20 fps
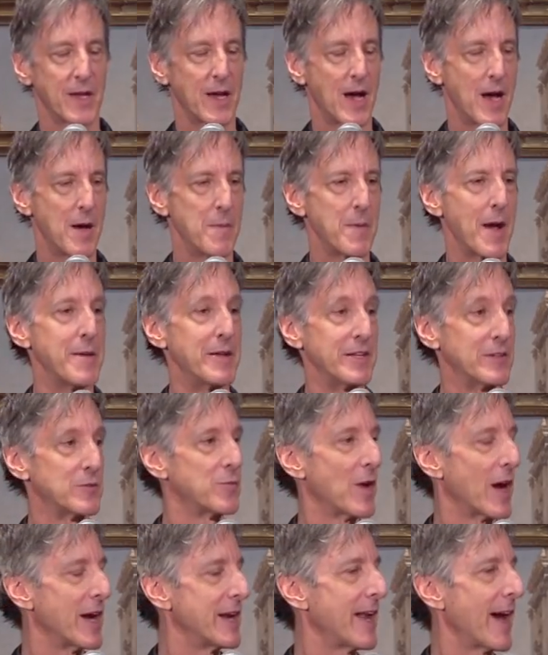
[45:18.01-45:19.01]
it's
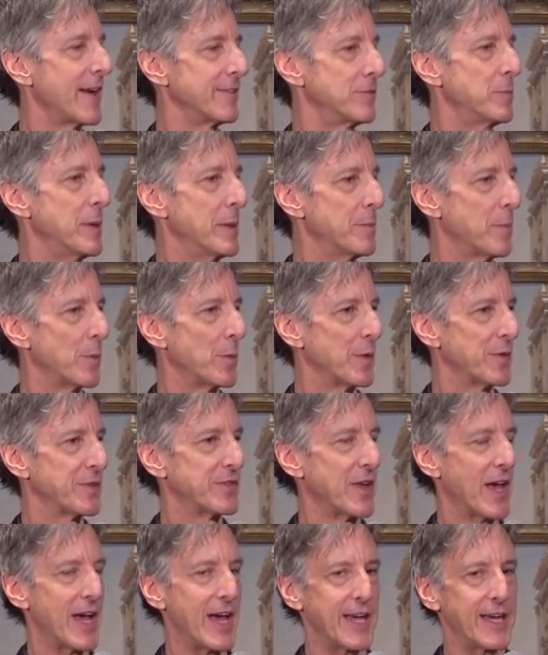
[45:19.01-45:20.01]
very nice. People will
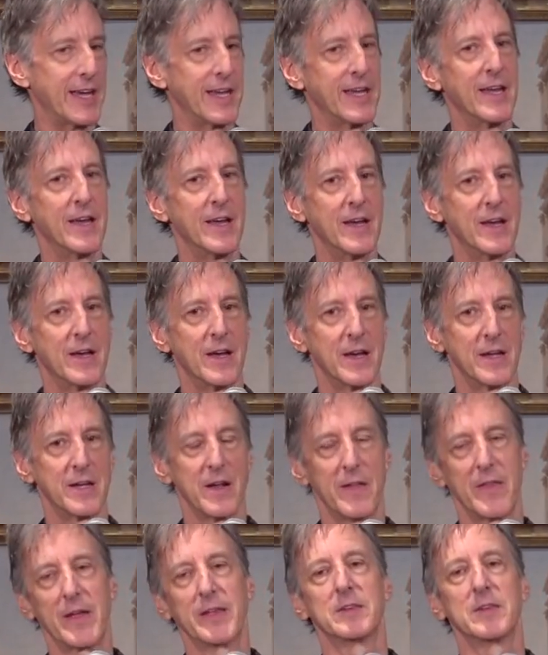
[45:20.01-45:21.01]
say,
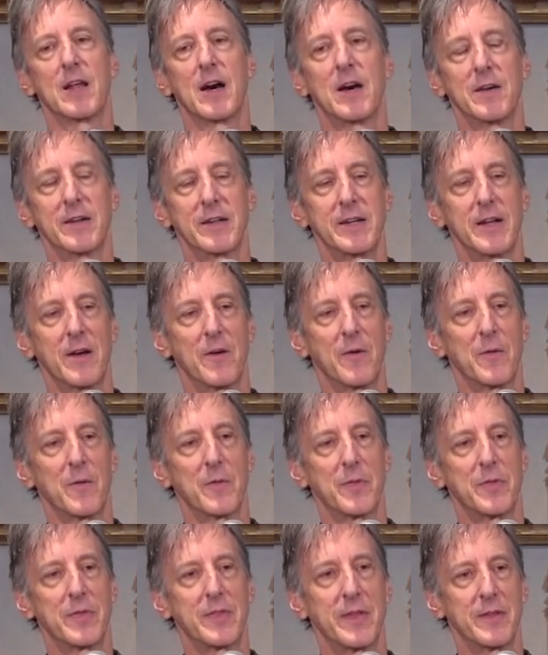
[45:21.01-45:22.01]
they'll
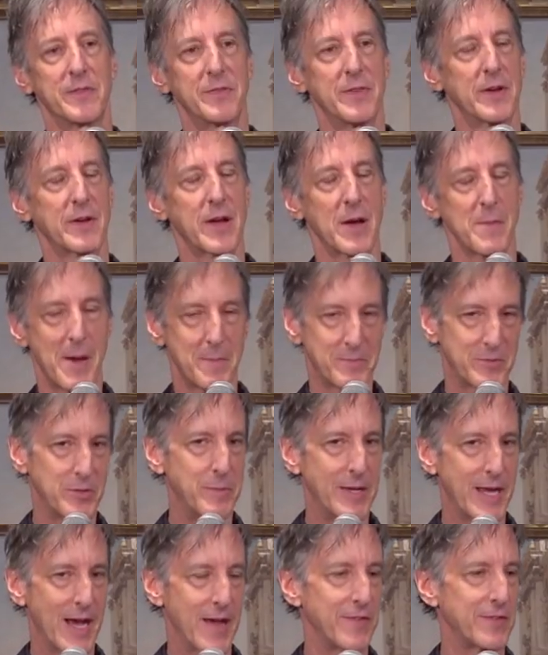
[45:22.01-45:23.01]
come up to
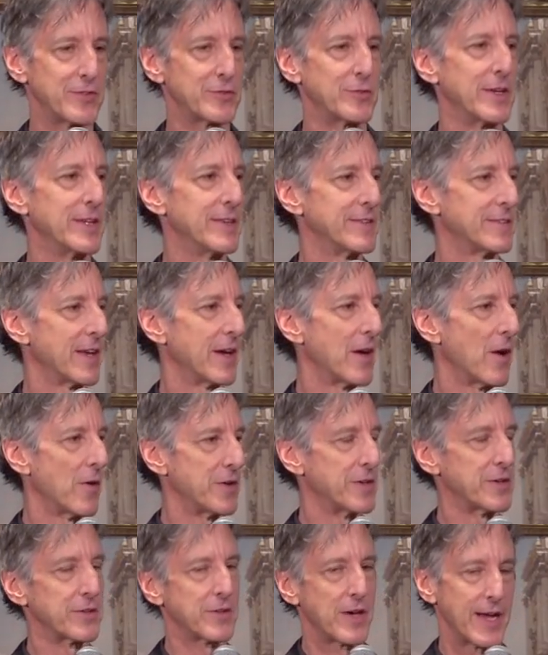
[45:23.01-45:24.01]
me on the street and say, oh,
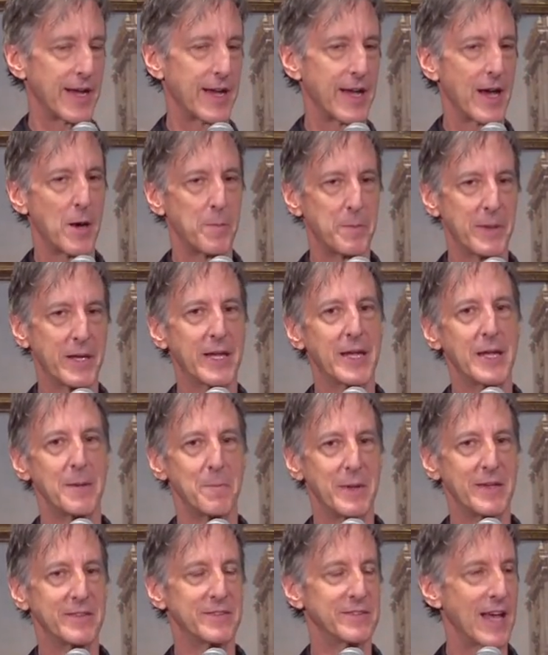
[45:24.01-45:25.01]
you're like helping keep
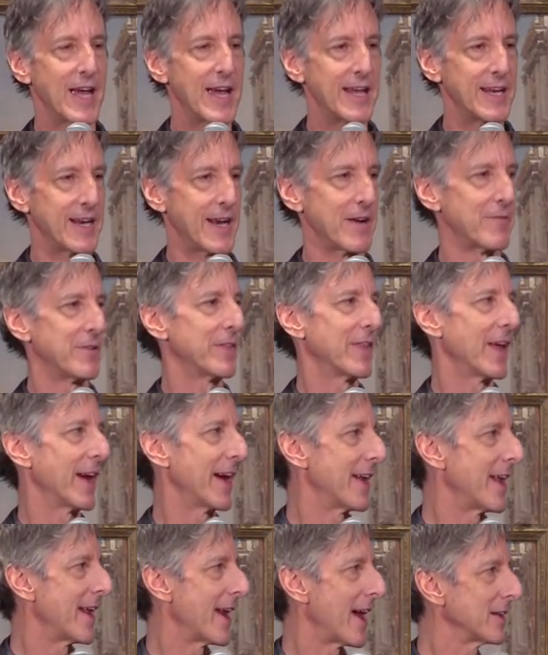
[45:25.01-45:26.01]
me sane and
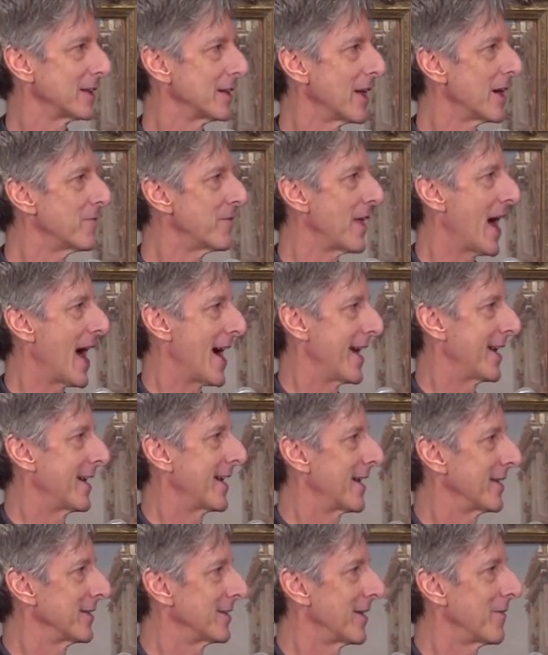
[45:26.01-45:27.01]
everything. And I love that.
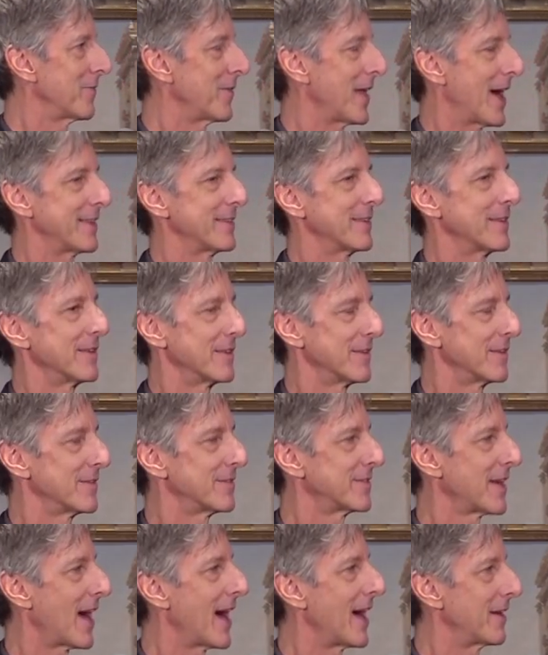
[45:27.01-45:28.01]
I love that
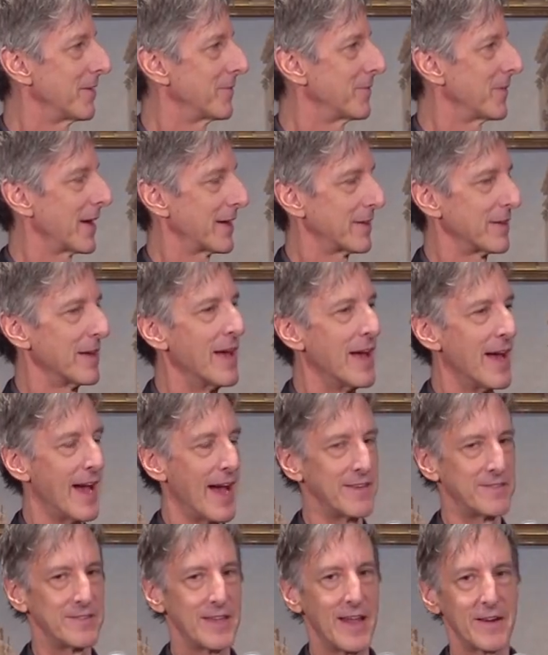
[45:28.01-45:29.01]
side of, like,
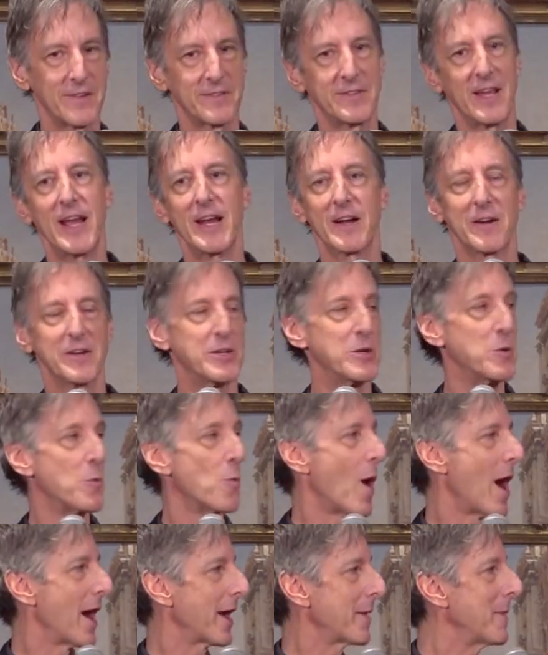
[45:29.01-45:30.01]
as an entertainer, you
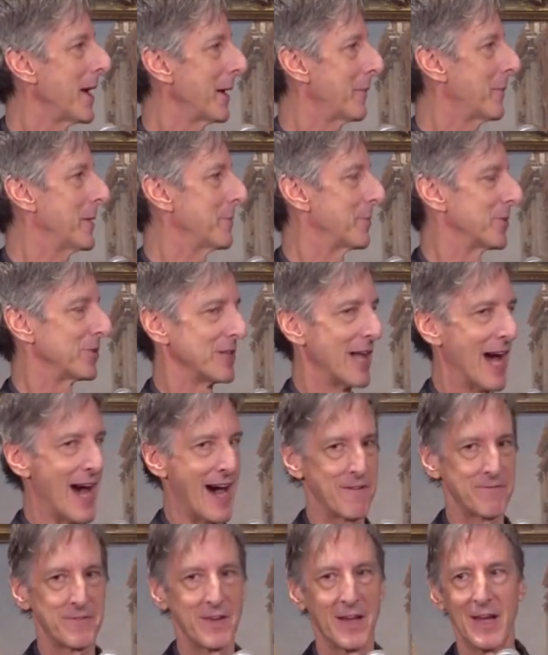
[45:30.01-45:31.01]
want to make people
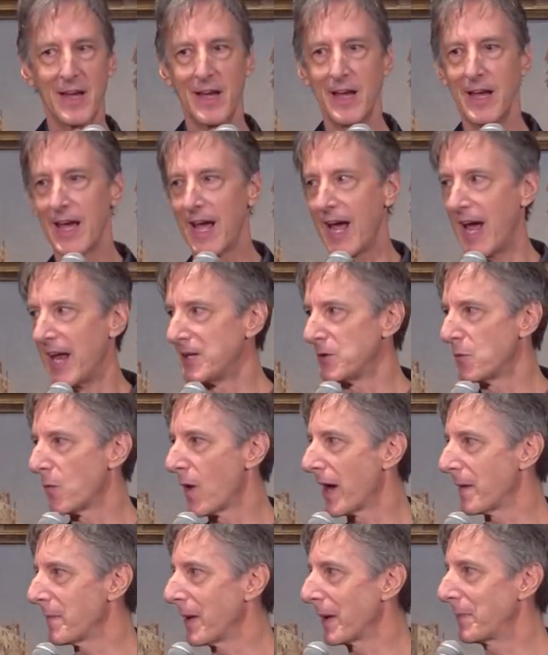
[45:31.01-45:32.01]
laugh and you
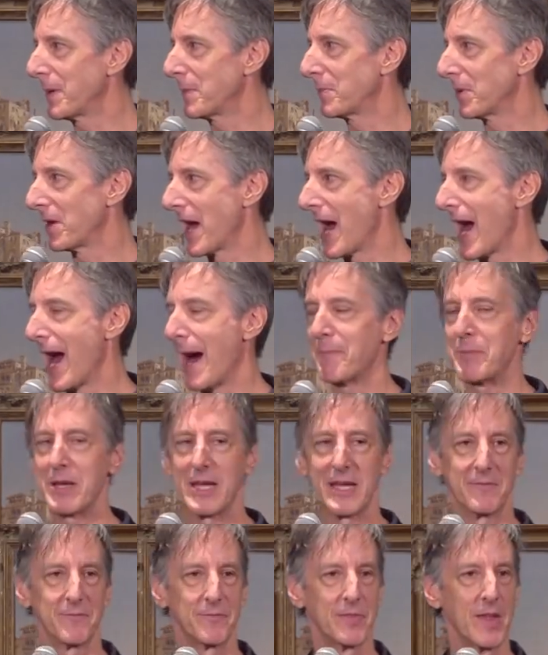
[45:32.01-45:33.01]
want to make people
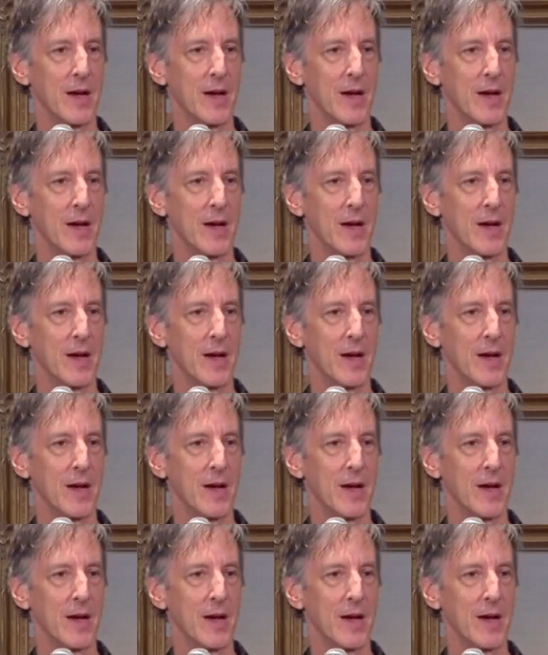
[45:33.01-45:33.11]
happy.